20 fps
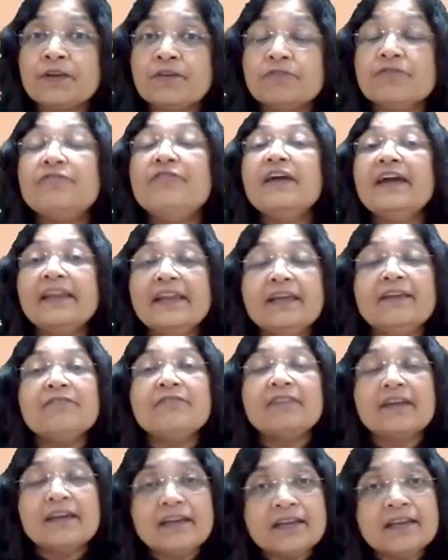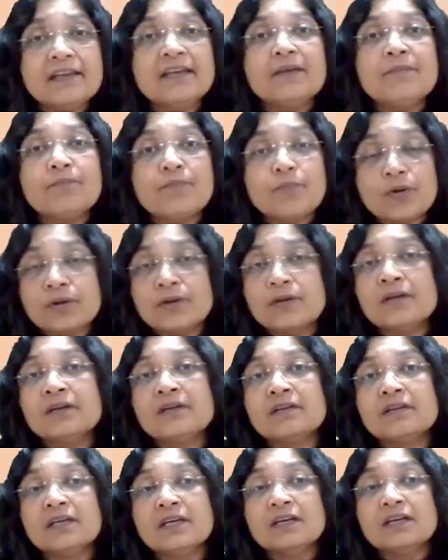very, very
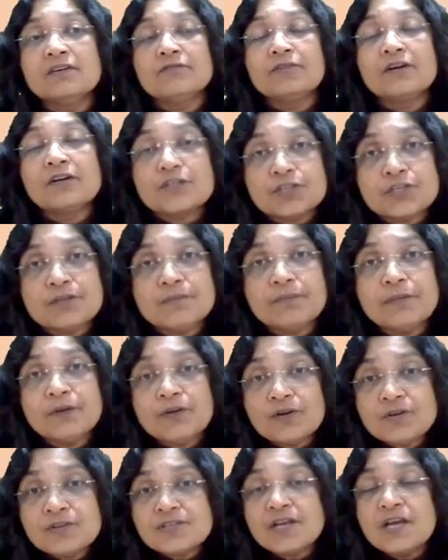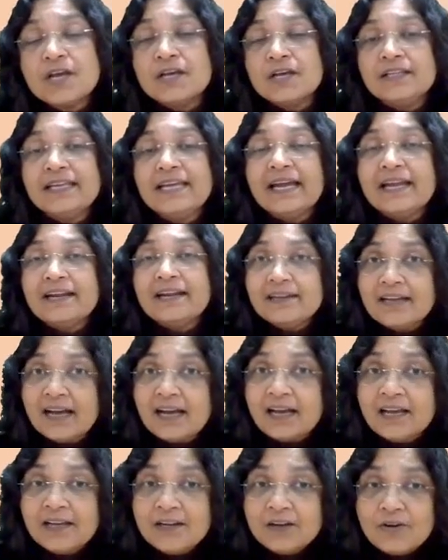important function, because the
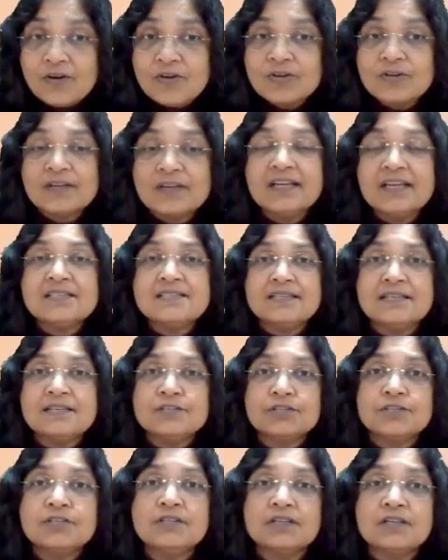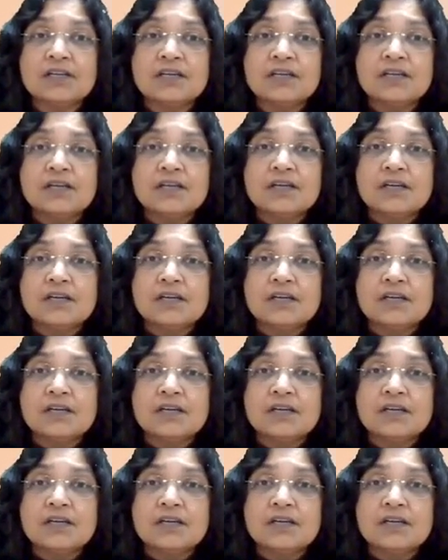entire organization